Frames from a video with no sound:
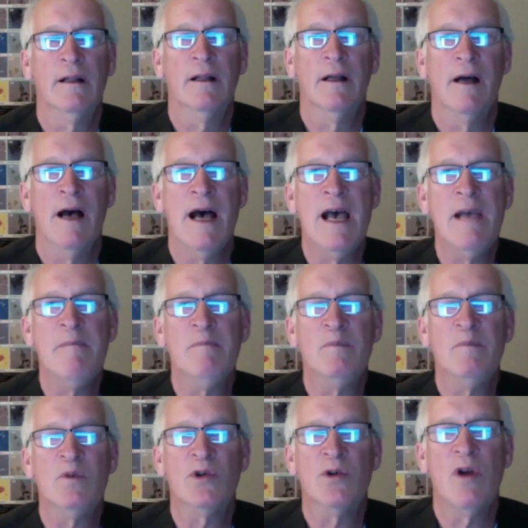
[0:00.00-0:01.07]
I'm
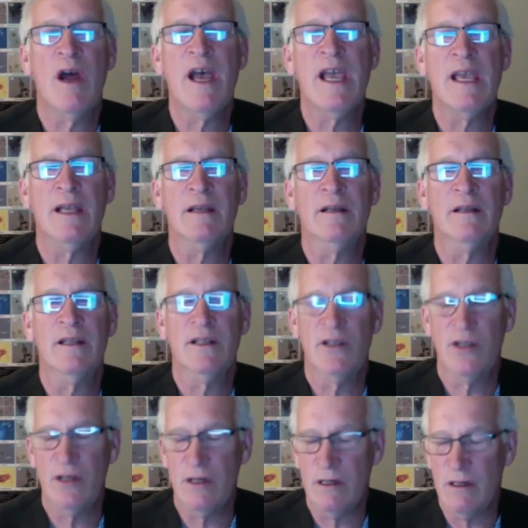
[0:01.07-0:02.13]
trying this
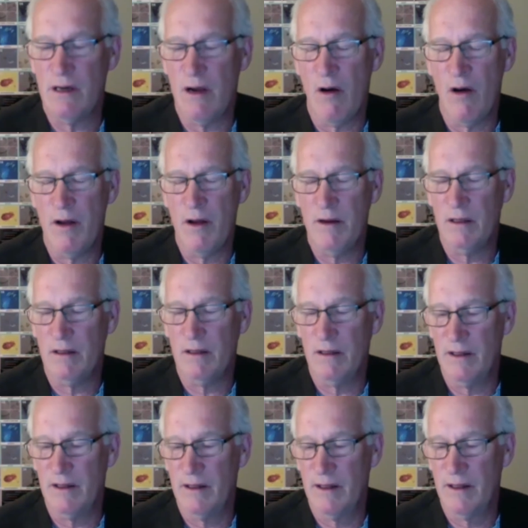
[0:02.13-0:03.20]
year on
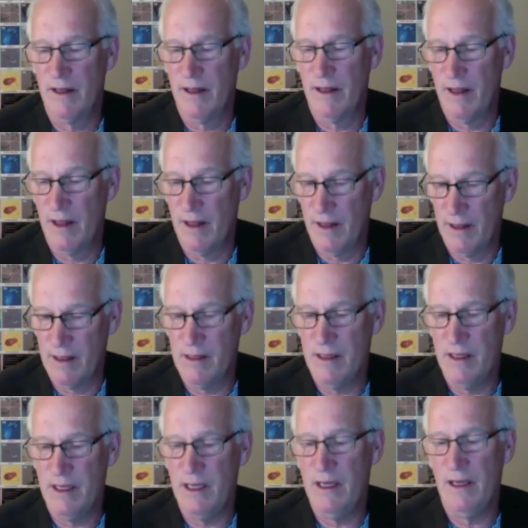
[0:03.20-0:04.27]

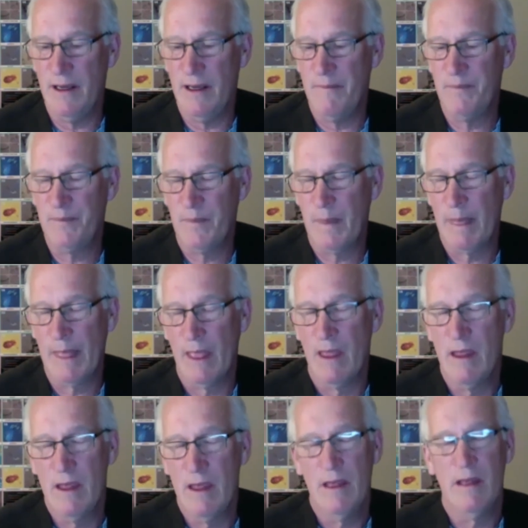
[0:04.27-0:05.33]
the
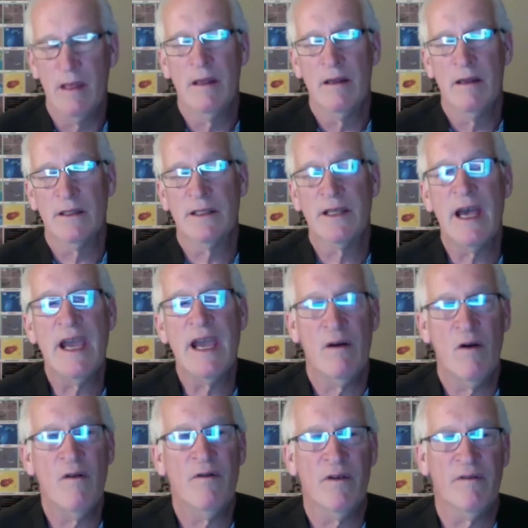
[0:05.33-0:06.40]
site
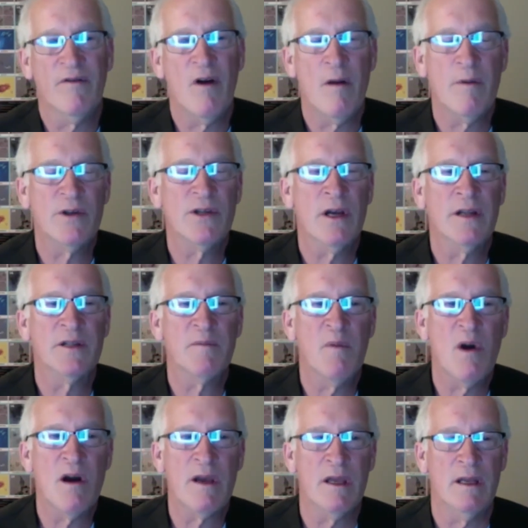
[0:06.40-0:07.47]
over at Farmer John's
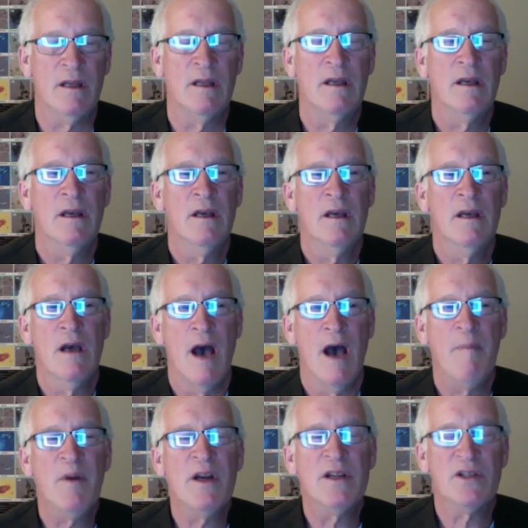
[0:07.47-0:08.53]
Market. I'm
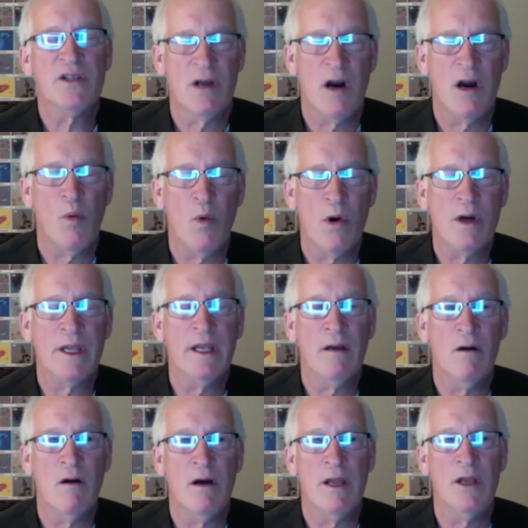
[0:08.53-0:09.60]
going to start working
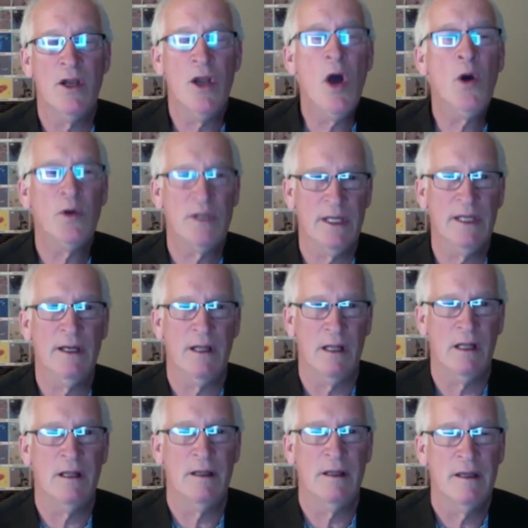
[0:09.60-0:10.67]
on no-till,
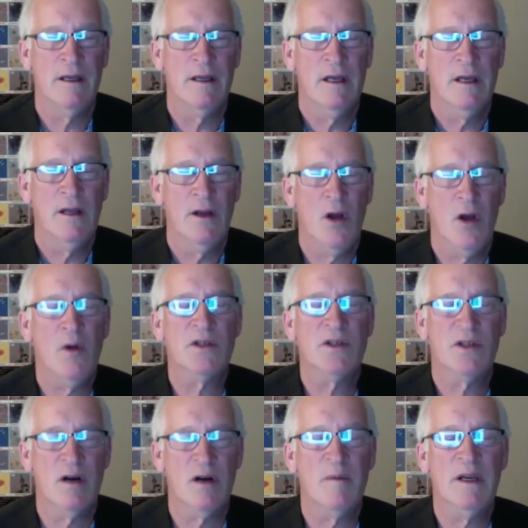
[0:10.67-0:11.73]
no
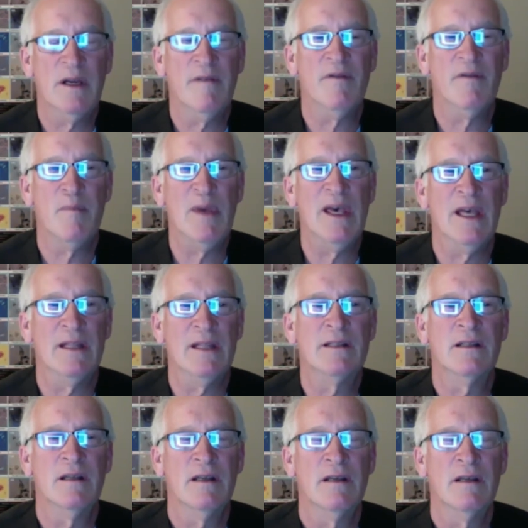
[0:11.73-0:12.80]
disturbing of the
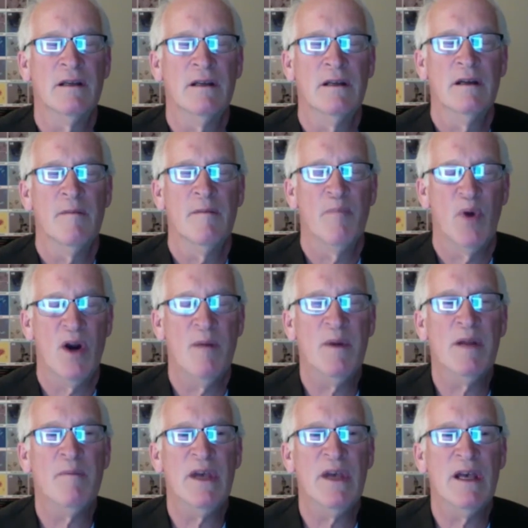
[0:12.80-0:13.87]
beds,
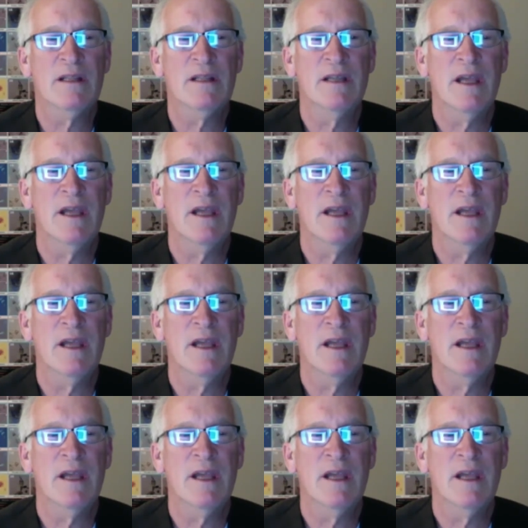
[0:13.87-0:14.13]
permanent beds.